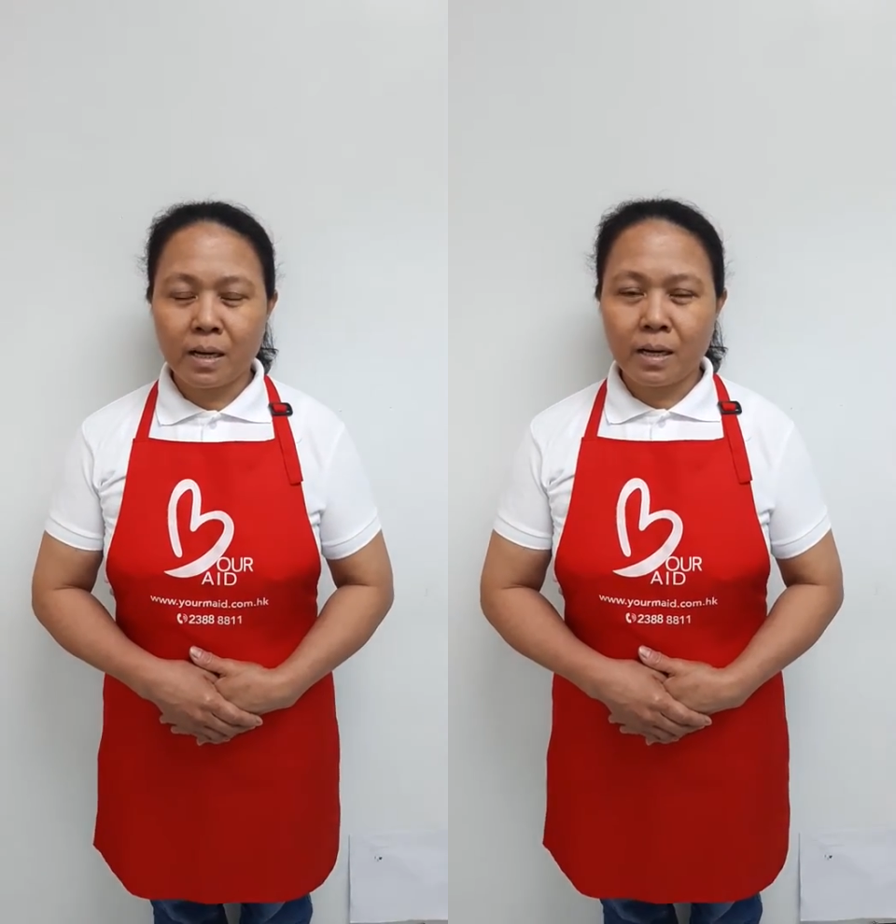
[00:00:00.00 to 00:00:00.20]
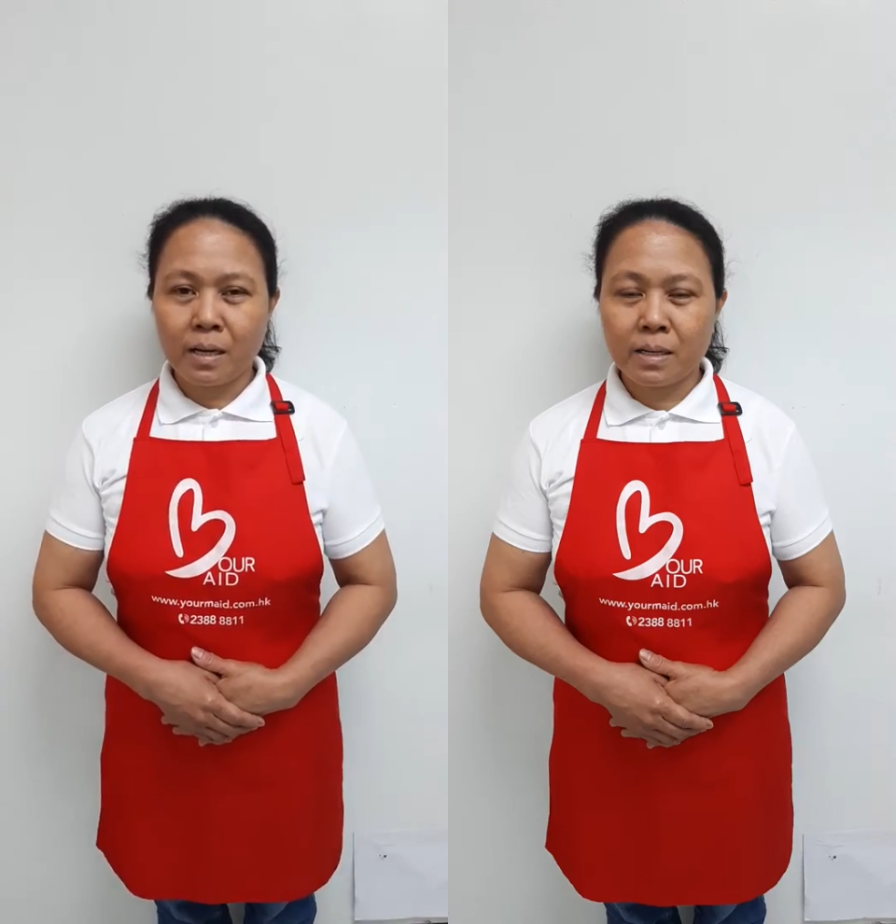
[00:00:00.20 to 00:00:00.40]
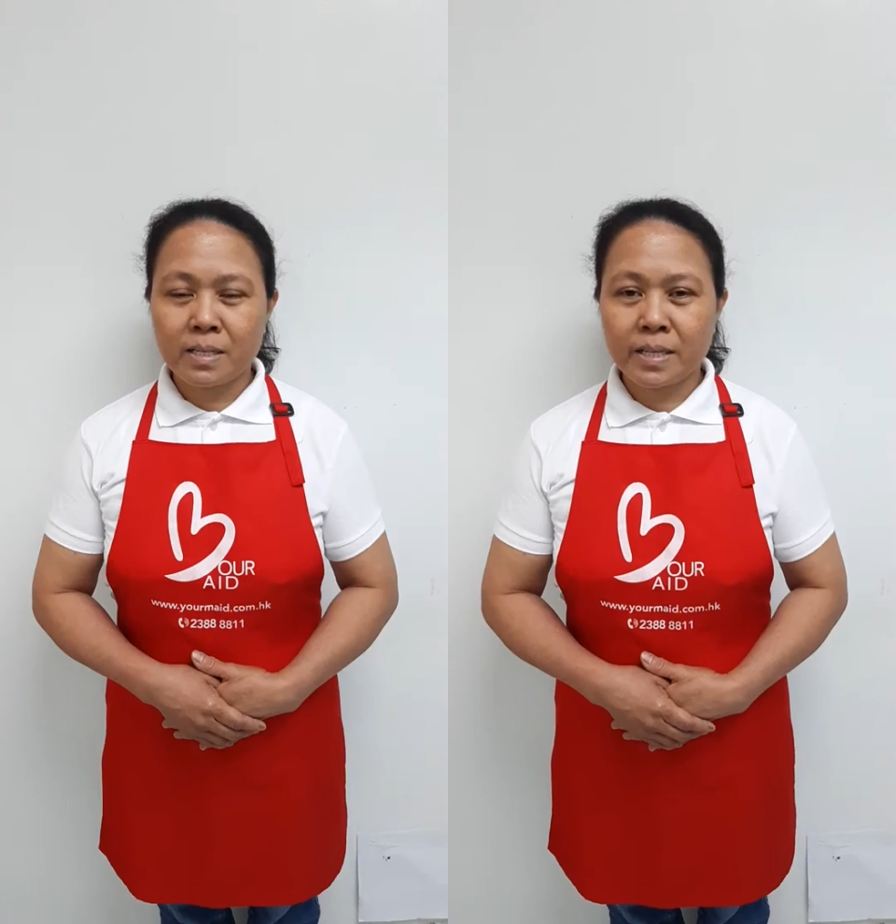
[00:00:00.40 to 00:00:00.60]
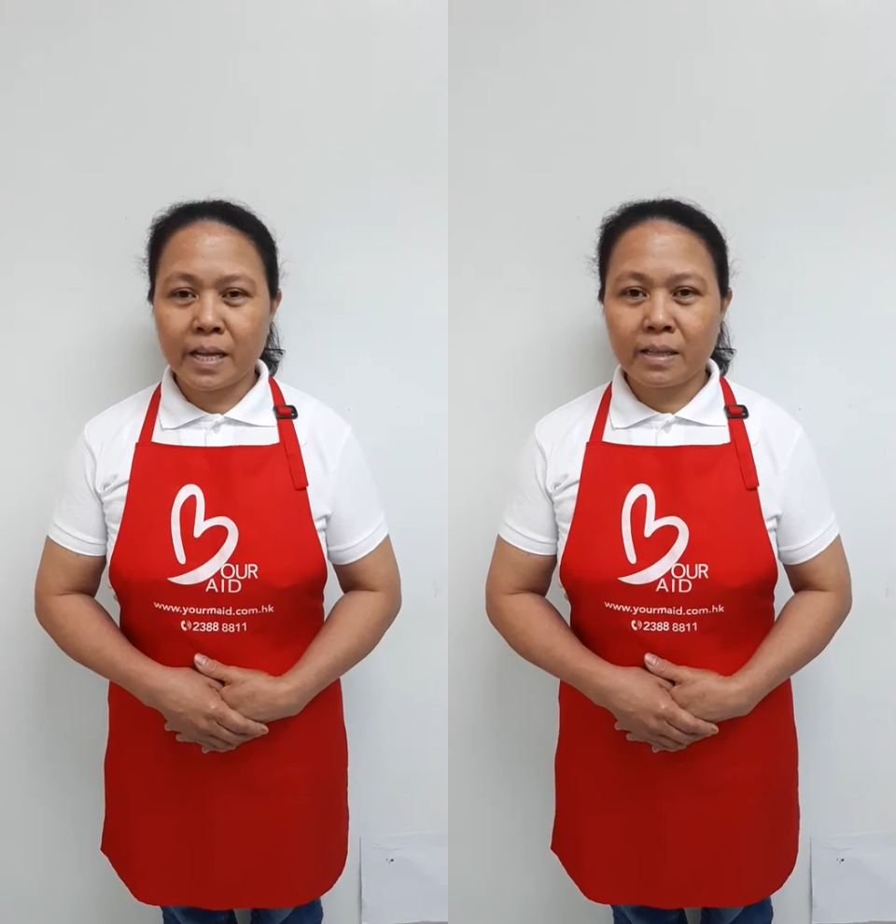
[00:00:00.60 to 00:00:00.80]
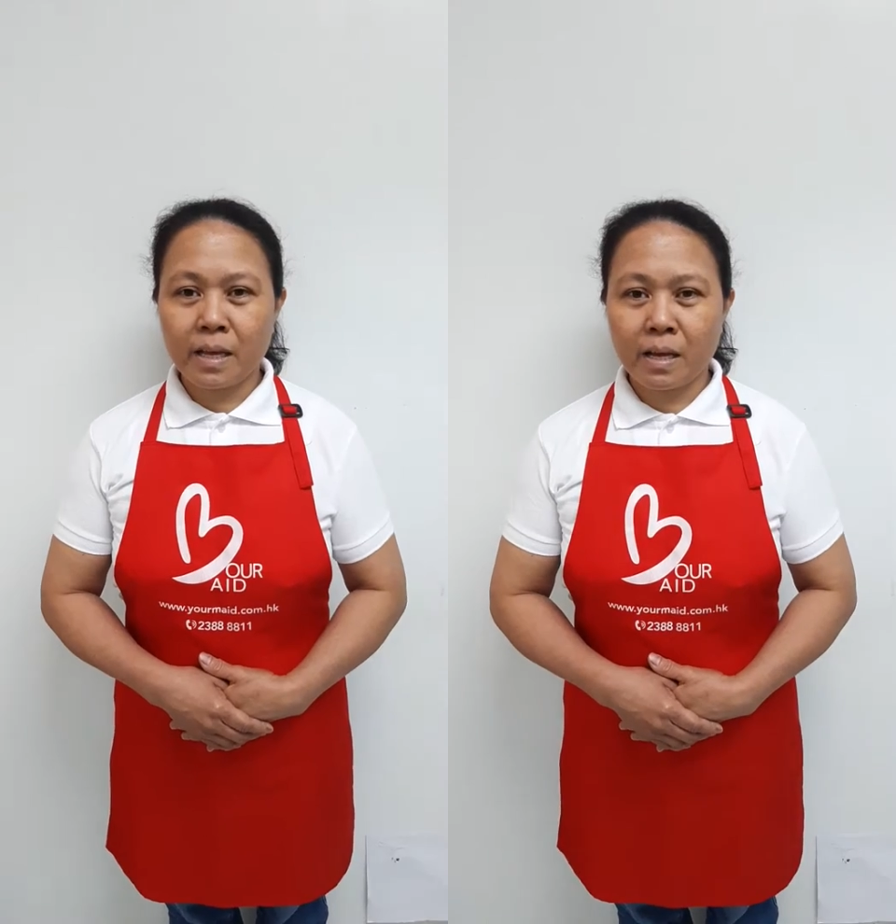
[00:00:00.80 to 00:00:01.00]
I
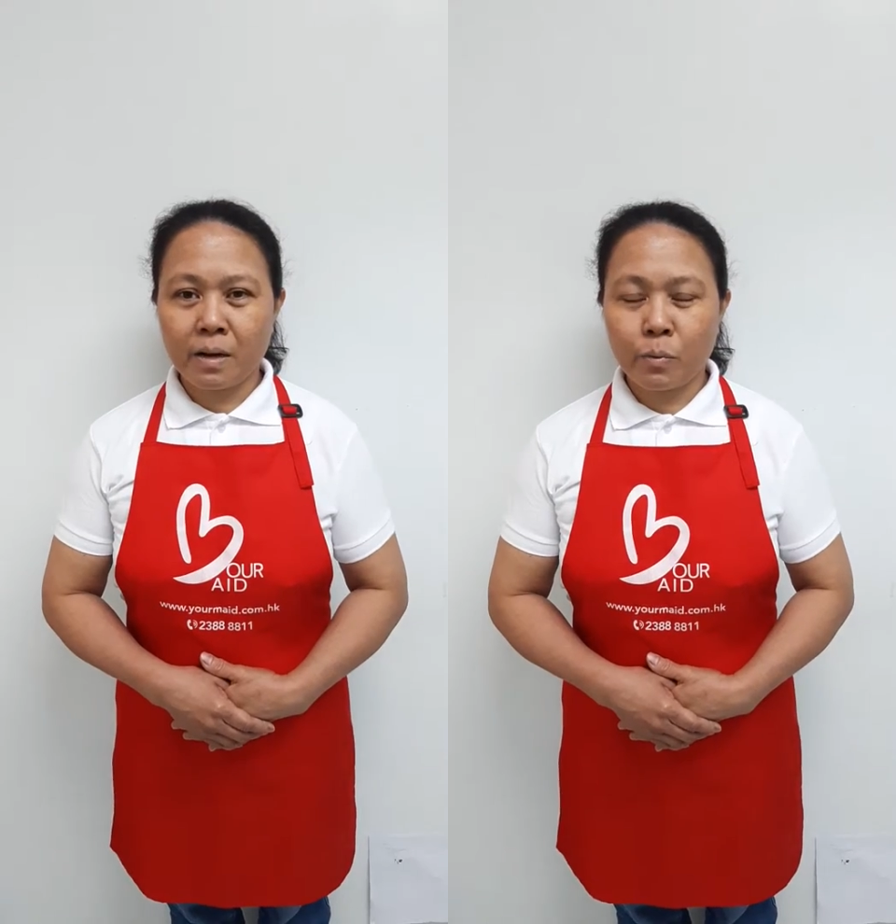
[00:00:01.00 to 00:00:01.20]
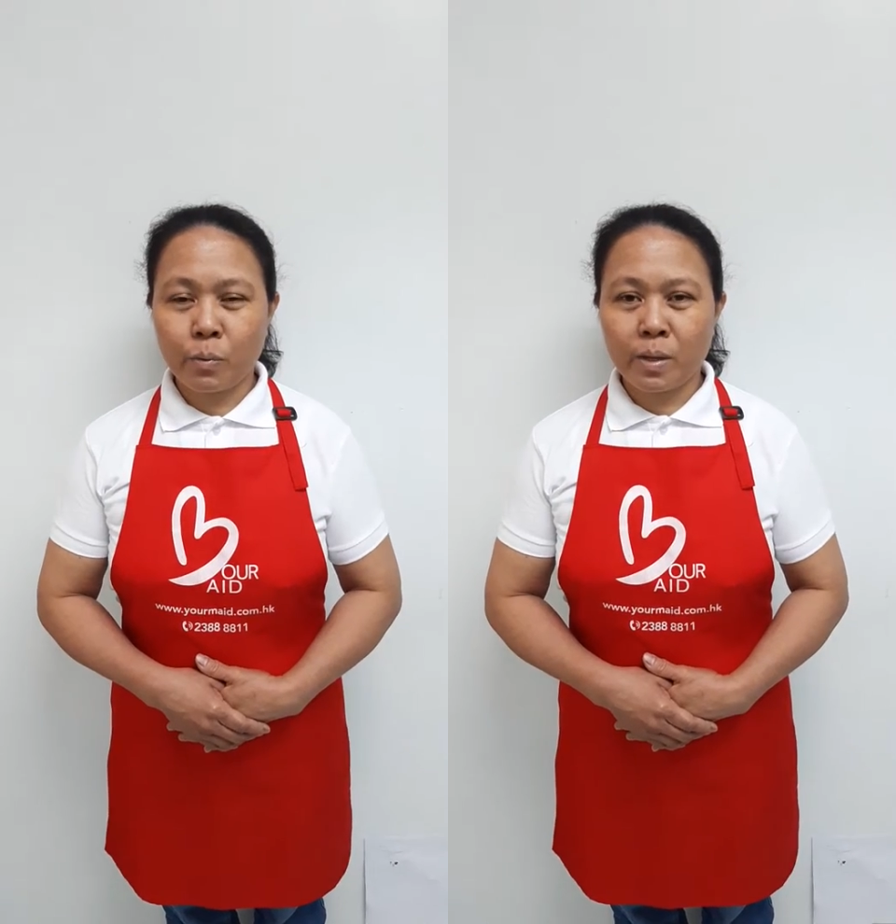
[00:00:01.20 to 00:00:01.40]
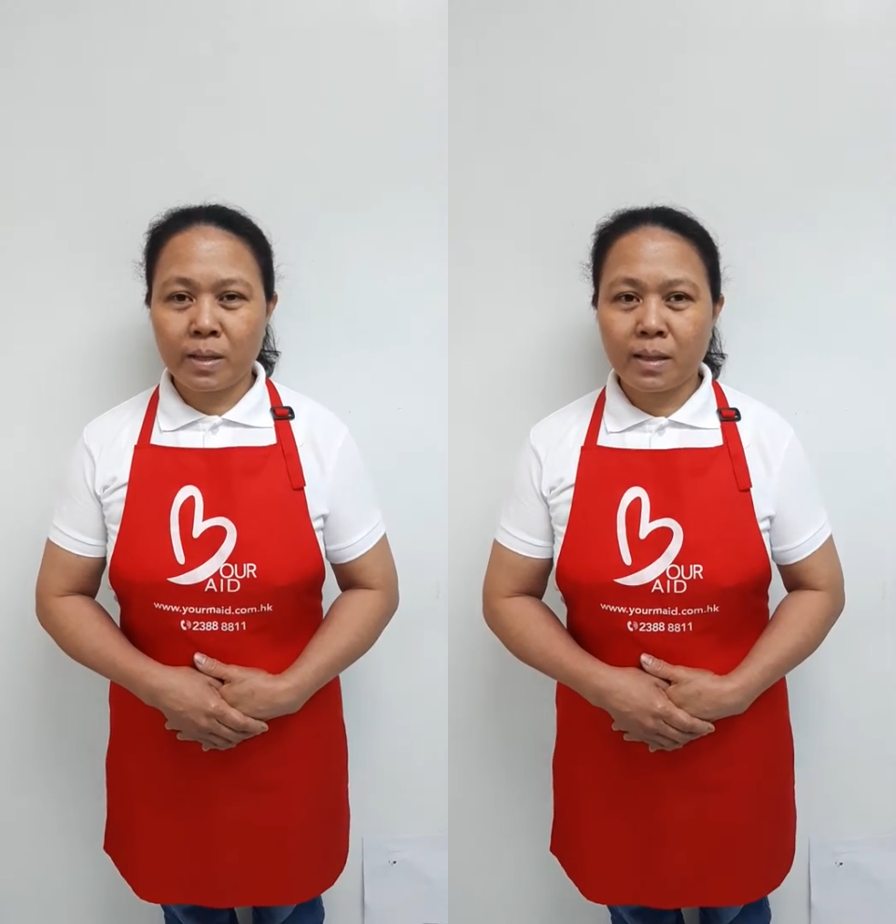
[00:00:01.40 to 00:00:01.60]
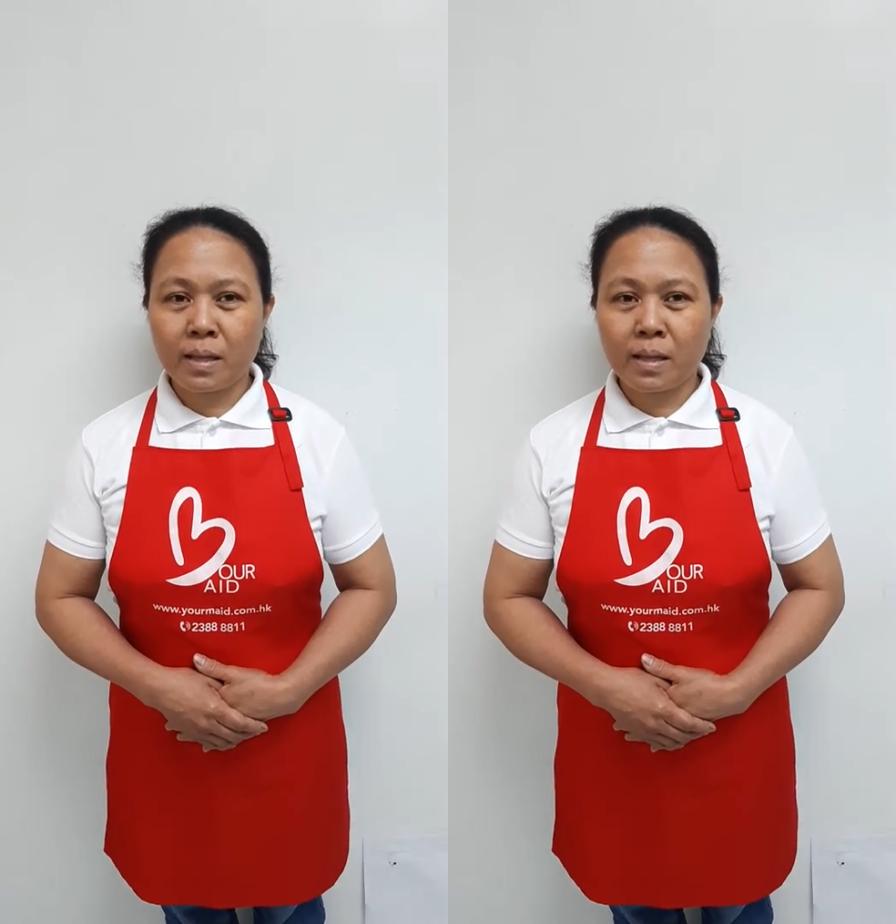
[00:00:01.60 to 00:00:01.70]
stayed there with